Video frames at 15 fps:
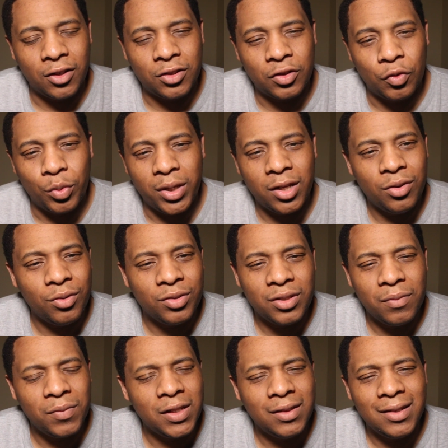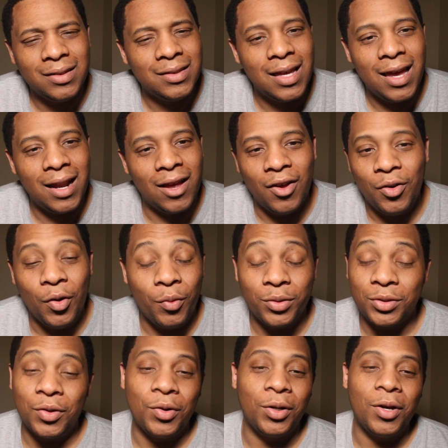a squid or something like that. I don't know
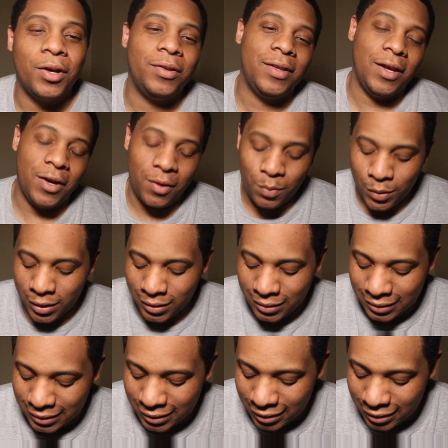what's going on there, but